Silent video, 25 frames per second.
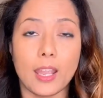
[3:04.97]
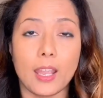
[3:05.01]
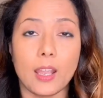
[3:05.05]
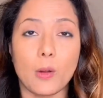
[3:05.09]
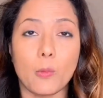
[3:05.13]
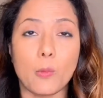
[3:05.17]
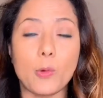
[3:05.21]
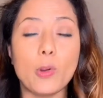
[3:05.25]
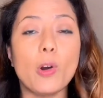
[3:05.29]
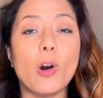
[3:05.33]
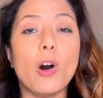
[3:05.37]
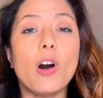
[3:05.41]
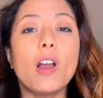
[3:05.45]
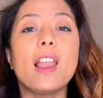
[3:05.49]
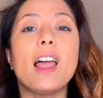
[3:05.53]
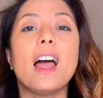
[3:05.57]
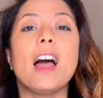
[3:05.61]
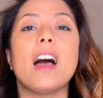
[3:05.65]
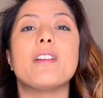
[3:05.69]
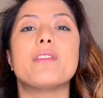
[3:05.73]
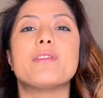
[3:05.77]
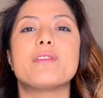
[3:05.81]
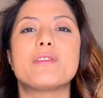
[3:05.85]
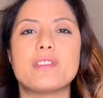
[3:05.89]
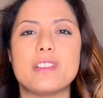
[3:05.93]
We all
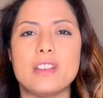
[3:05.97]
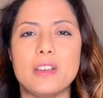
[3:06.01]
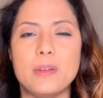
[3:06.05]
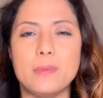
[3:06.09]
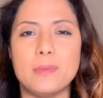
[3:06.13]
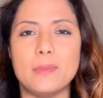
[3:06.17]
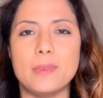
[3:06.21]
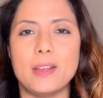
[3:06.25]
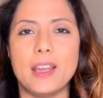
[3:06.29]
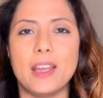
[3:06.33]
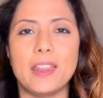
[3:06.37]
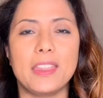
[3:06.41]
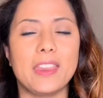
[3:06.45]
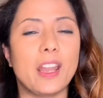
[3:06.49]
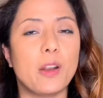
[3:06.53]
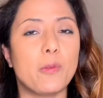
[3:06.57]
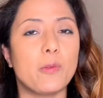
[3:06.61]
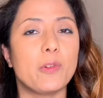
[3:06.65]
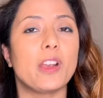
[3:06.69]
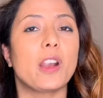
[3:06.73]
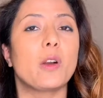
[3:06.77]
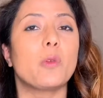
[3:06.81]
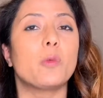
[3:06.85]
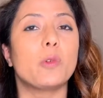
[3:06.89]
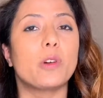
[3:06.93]
have dreams and then we
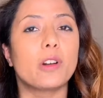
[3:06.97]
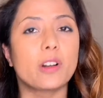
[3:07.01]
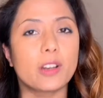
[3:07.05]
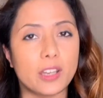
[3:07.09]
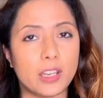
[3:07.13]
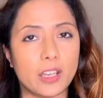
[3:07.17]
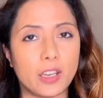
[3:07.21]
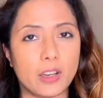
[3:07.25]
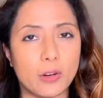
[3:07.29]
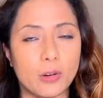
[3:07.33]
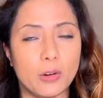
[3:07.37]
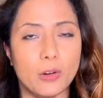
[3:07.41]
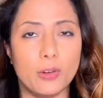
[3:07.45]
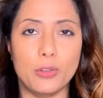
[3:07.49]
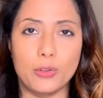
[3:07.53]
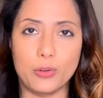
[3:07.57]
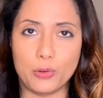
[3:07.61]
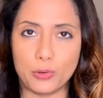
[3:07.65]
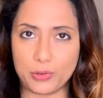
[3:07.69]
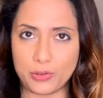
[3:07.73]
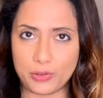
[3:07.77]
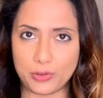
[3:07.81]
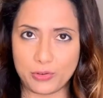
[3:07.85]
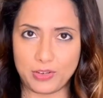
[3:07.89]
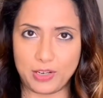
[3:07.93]
are working on
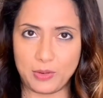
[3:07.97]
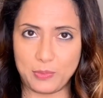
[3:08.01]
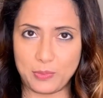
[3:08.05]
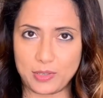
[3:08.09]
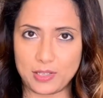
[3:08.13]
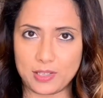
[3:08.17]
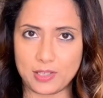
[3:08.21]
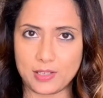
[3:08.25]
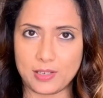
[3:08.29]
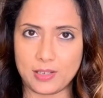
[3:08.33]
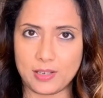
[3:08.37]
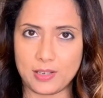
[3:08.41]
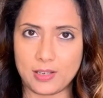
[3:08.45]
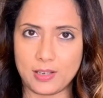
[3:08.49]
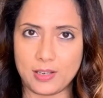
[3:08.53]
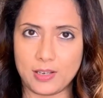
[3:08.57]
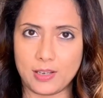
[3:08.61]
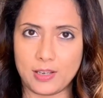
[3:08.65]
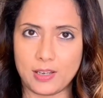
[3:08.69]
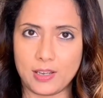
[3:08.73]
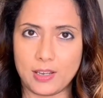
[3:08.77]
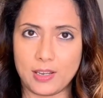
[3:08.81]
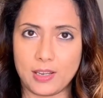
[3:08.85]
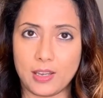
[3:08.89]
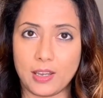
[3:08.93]
those dreams.
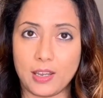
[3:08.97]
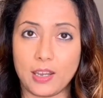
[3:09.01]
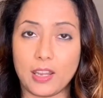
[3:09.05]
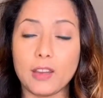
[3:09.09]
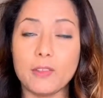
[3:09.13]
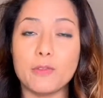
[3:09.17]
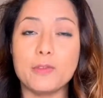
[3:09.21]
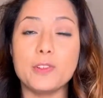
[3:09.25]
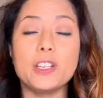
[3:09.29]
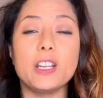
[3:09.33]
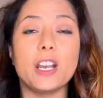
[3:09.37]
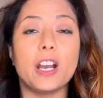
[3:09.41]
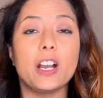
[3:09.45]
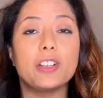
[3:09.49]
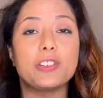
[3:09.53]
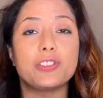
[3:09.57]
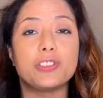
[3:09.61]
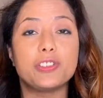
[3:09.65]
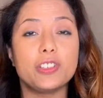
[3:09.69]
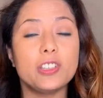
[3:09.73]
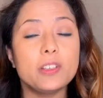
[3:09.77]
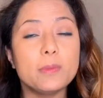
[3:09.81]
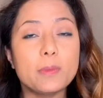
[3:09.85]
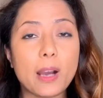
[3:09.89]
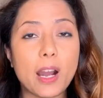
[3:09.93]
If we
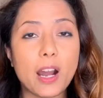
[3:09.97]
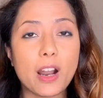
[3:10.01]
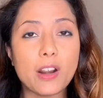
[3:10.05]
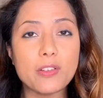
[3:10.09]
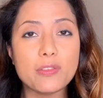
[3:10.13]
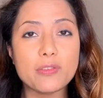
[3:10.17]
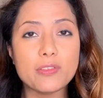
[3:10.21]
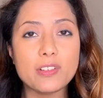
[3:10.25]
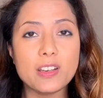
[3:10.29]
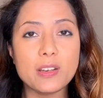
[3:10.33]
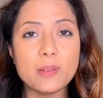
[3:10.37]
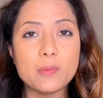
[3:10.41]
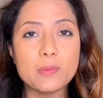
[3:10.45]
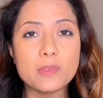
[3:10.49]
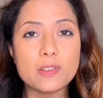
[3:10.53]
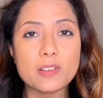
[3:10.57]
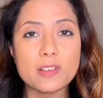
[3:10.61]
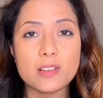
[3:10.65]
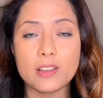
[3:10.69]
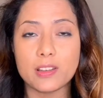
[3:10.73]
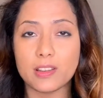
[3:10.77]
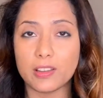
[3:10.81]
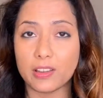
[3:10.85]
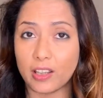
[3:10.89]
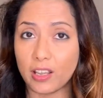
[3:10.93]
achieve our dreams,
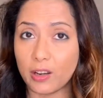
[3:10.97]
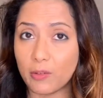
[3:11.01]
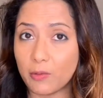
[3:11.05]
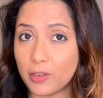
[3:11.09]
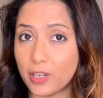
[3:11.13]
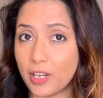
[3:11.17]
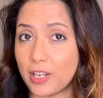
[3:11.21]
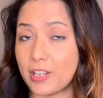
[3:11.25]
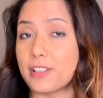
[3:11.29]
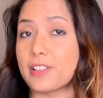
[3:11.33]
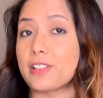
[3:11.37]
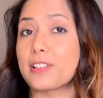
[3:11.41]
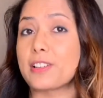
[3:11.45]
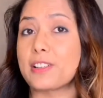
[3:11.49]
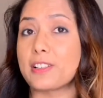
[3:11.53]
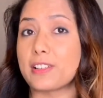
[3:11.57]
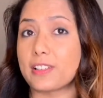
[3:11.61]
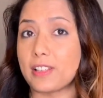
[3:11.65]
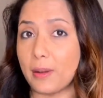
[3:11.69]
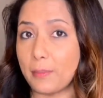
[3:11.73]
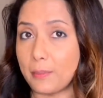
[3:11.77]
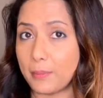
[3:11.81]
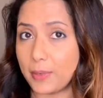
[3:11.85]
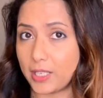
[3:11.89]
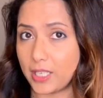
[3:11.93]
then we are
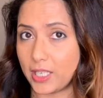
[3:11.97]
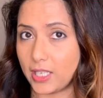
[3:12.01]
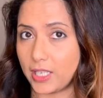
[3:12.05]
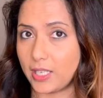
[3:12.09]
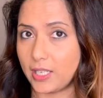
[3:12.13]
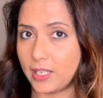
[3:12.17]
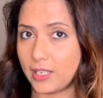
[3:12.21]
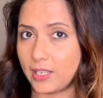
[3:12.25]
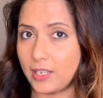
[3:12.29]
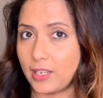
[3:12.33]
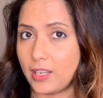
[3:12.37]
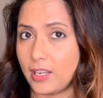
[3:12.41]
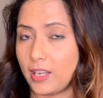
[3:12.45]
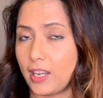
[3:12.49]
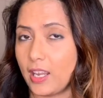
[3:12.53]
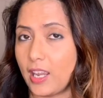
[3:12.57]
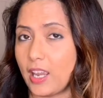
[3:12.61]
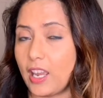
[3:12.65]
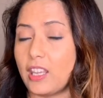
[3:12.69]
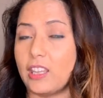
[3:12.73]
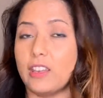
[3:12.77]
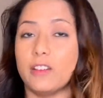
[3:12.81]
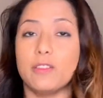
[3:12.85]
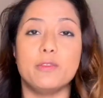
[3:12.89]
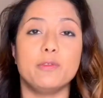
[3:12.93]
somebody.
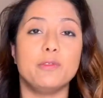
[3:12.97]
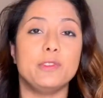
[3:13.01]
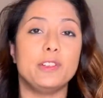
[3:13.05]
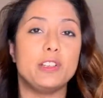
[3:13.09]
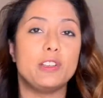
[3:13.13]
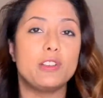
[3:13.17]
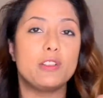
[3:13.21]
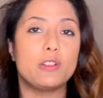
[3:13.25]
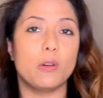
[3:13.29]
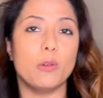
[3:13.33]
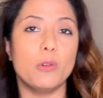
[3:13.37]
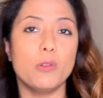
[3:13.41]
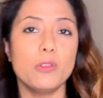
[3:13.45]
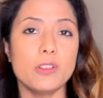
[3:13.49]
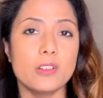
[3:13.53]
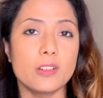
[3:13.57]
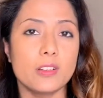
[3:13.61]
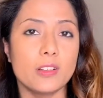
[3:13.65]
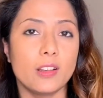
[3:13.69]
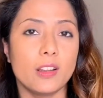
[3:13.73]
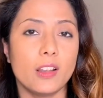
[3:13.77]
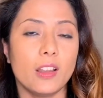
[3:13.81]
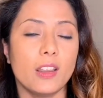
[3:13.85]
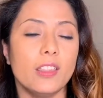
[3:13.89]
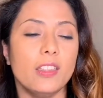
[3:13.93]
And if we don't,
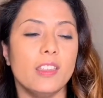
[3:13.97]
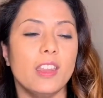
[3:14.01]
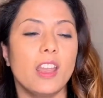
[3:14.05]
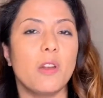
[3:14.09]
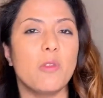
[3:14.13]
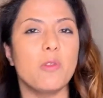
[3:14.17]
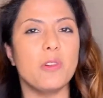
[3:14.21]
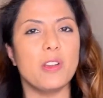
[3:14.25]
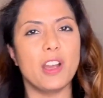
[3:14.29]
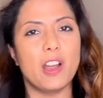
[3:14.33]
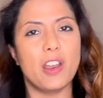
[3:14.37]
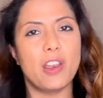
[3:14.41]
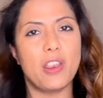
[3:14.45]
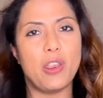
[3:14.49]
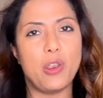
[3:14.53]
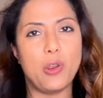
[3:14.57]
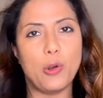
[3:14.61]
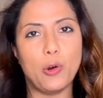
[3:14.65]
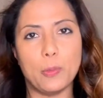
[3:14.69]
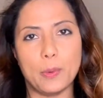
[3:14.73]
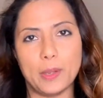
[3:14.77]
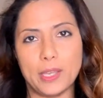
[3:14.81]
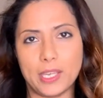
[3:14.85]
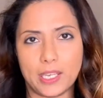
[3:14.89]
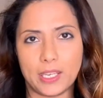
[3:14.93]
then we are
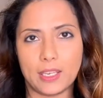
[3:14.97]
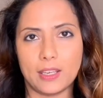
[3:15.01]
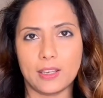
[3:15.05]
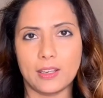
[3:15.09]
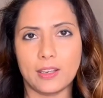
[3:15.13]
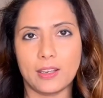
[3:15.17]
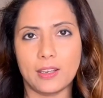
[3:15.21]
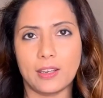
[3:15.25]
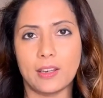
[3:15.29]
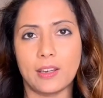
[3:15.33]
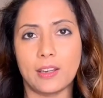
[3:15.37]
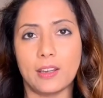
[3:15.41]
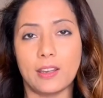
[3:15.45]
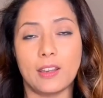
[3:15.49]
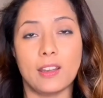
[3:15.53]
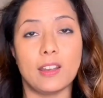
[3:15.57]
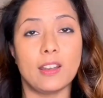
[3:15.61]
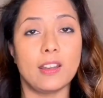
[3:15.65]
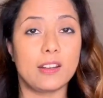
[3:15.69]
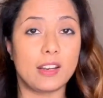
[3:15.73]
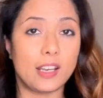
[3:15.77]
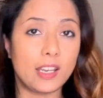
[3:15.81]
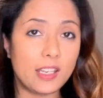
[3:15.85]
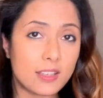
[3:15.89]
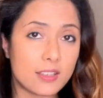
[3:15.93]
nobody,
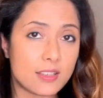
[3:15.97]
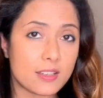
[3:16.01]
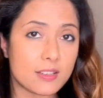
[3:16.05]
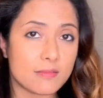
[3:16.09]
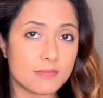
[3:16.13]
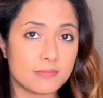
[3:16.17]
right?